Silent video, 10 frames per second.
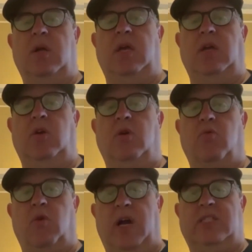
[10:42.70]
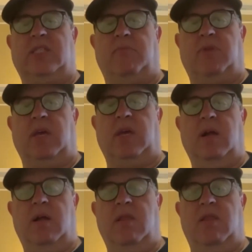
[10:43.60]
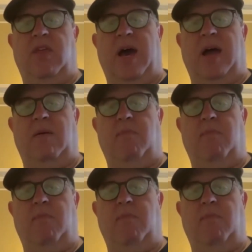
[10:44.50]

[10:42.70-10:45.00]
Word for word: you can write something that